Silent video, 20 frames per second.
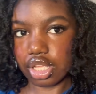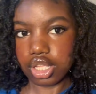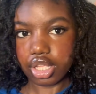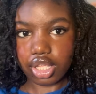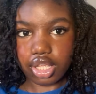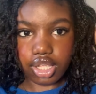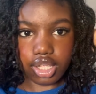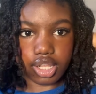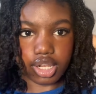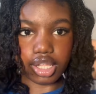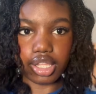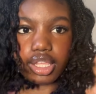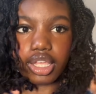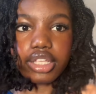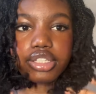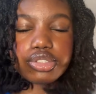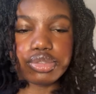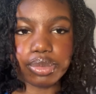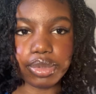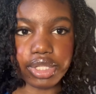And I
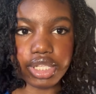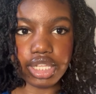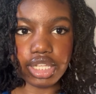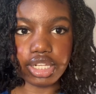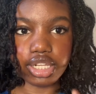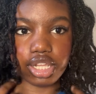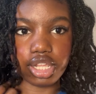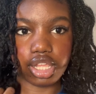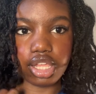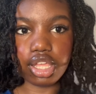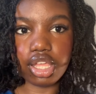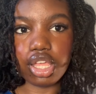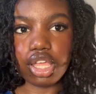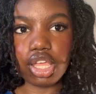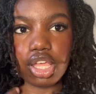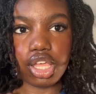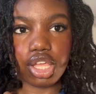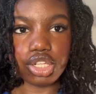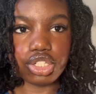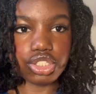guess we can
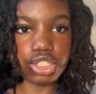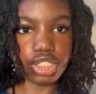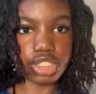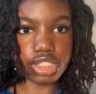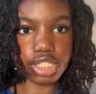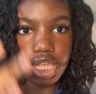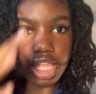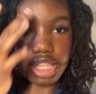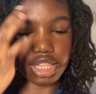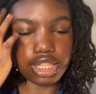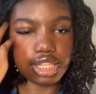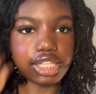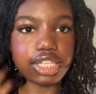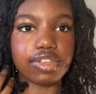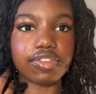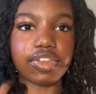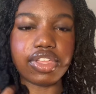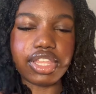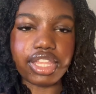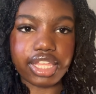just leave
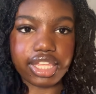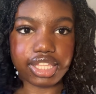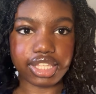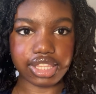it like